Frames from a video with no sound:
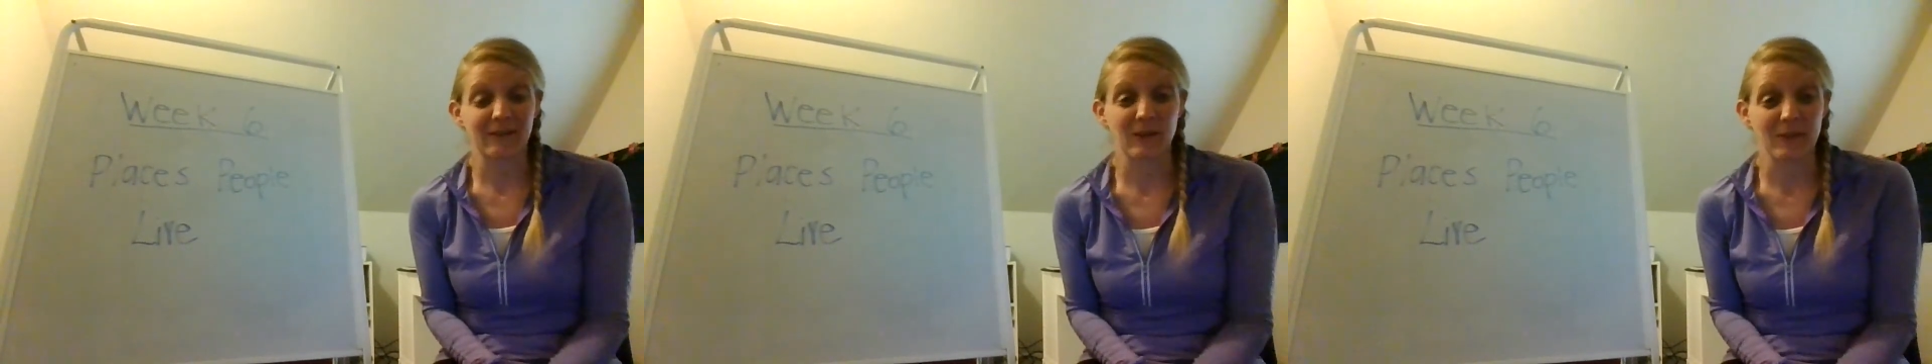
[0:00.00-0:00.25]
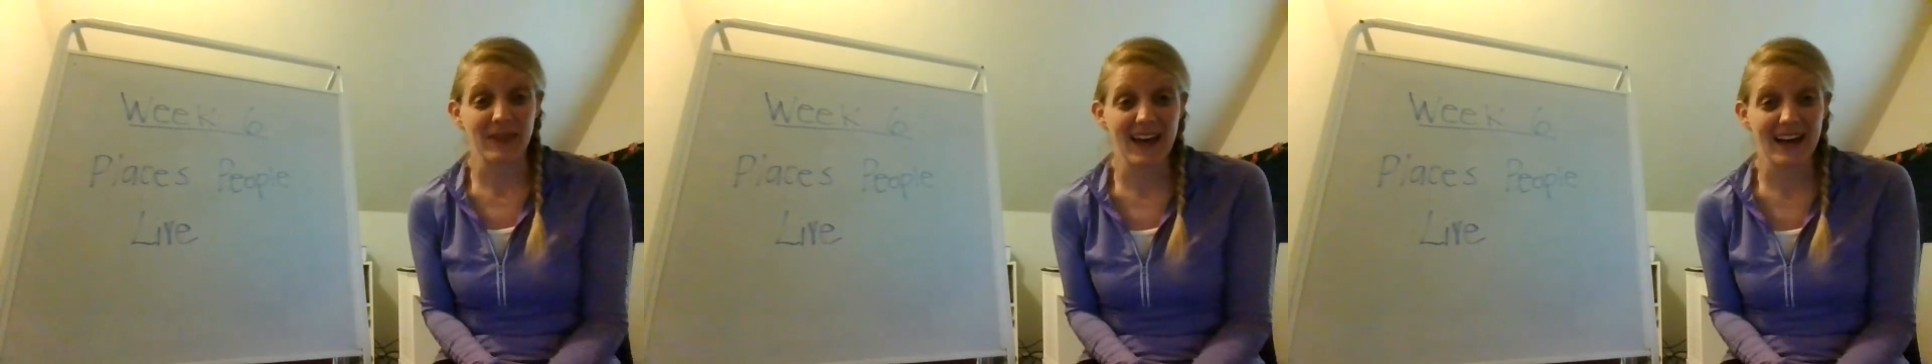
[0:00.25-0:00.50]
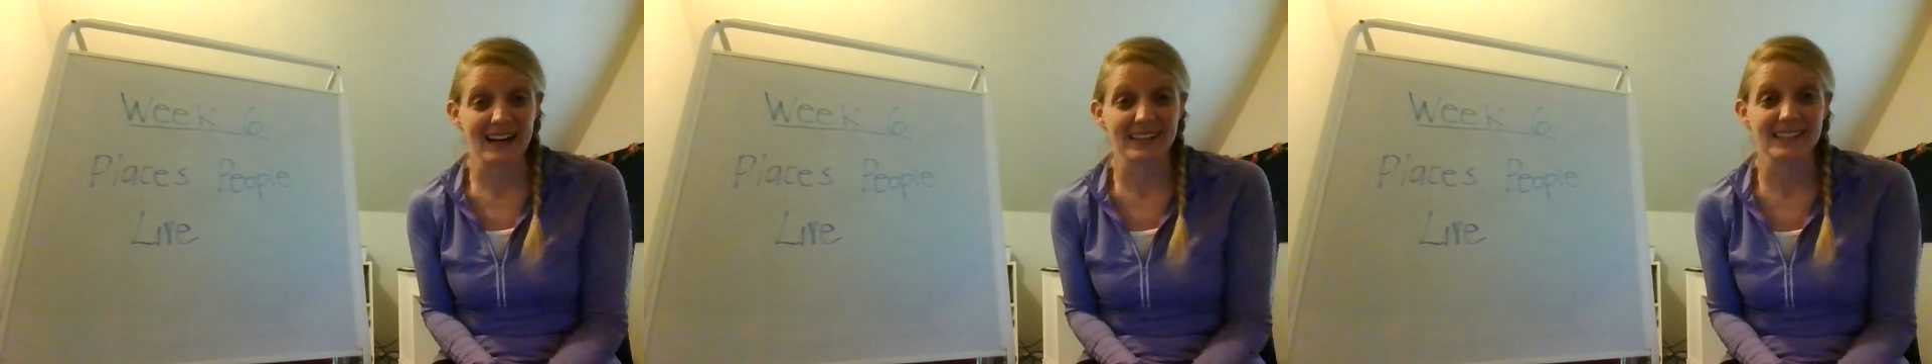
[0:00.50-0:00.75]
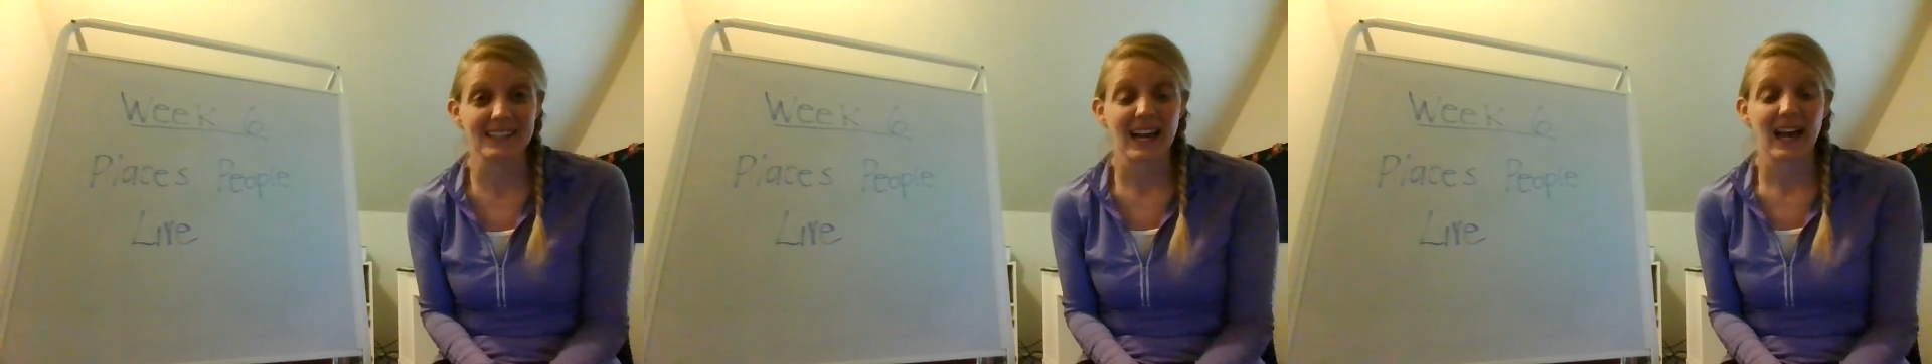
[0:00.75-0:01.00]
from
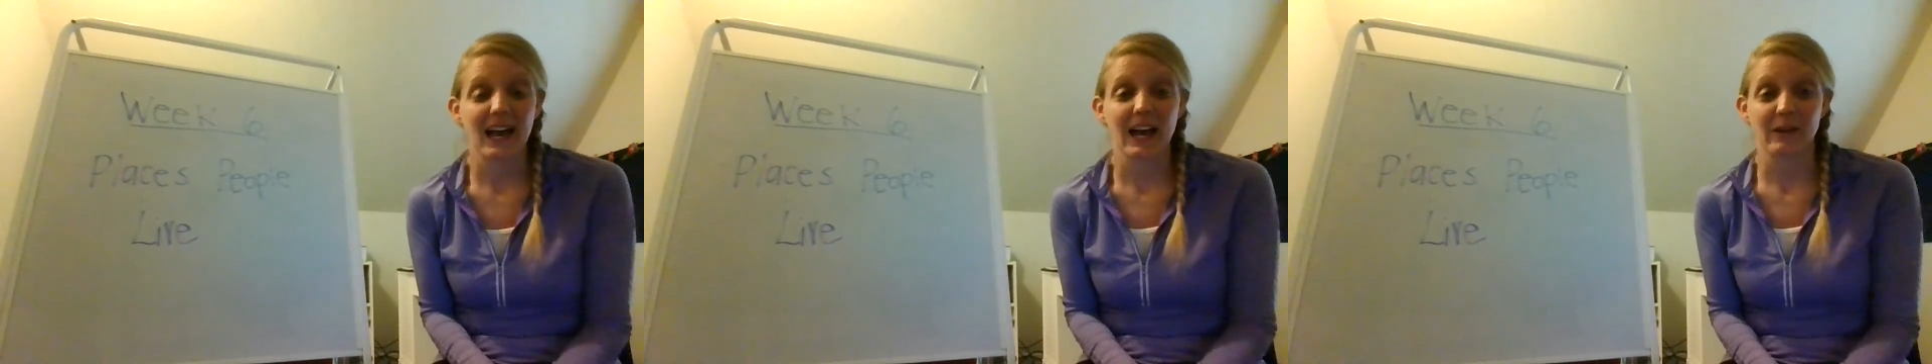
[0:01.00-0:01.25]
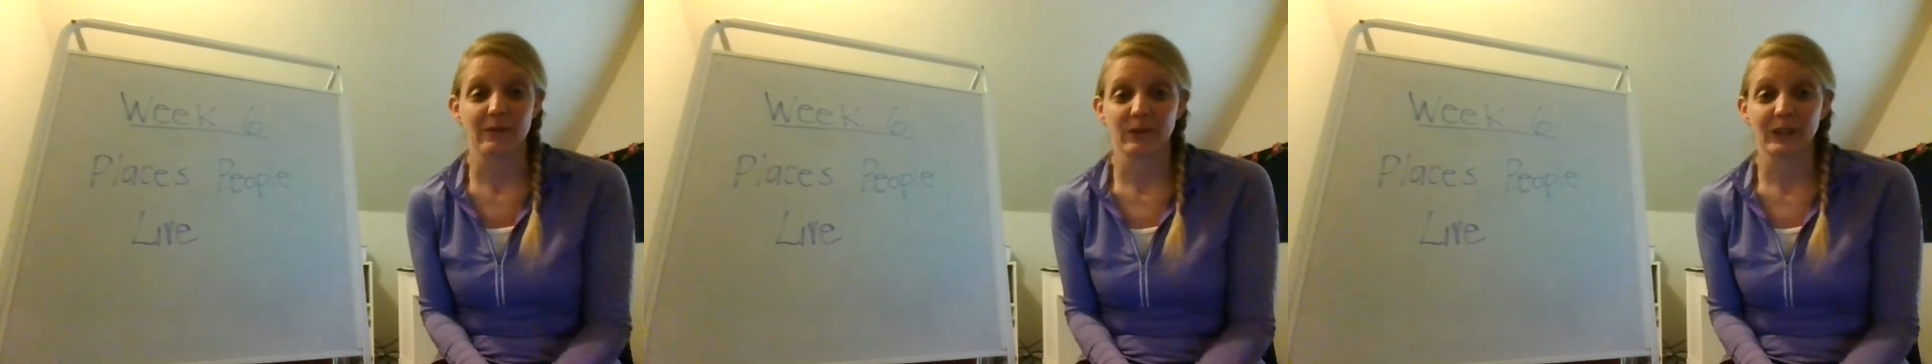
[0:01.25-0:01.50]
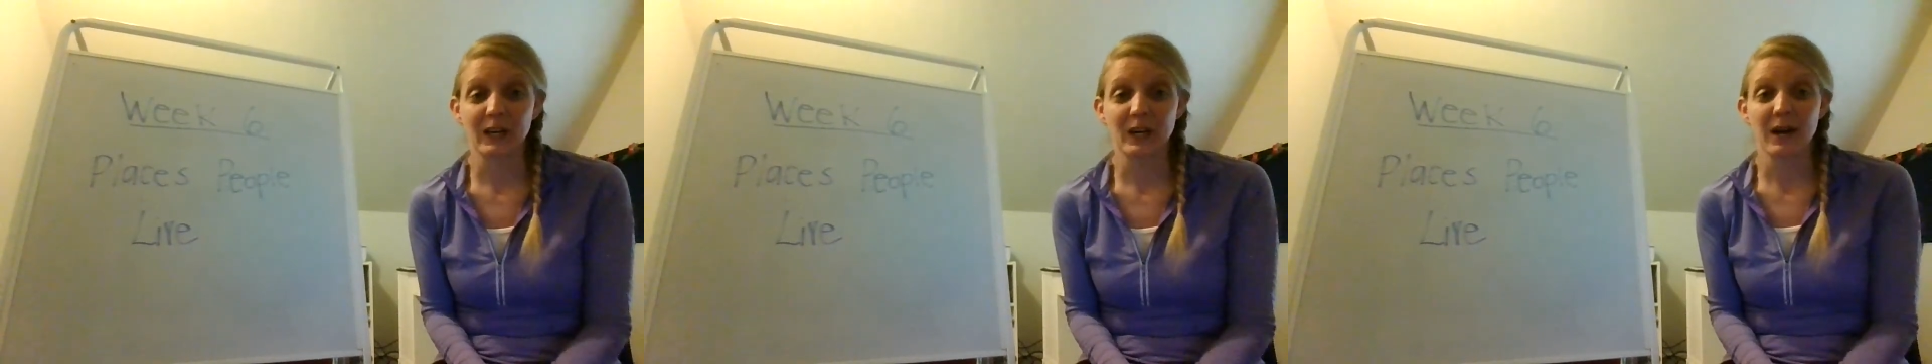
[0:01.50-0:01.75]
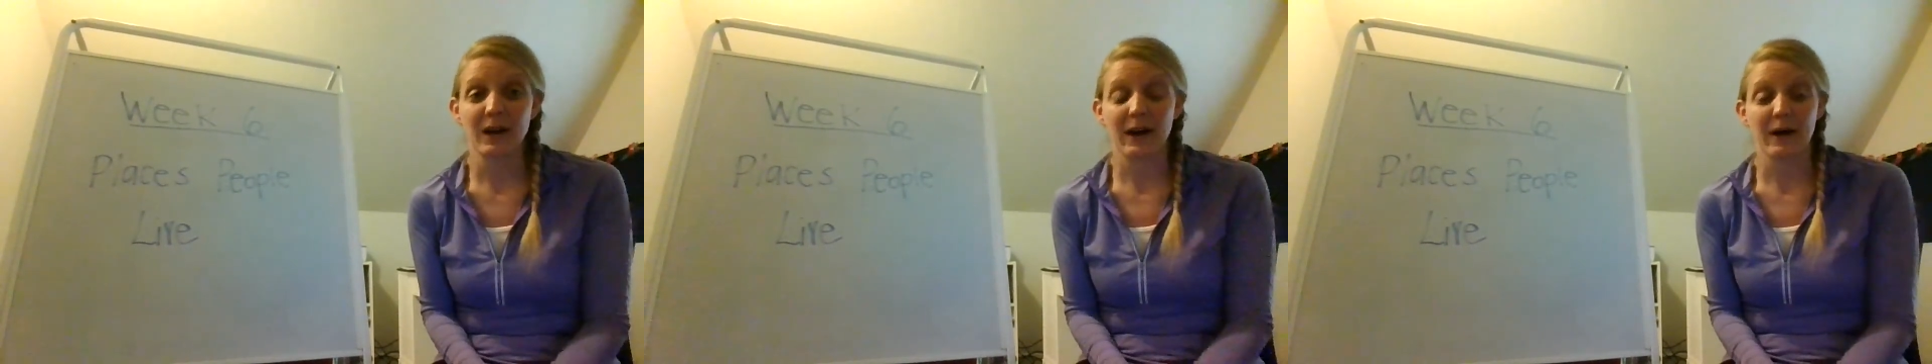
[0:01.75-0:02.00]
that and really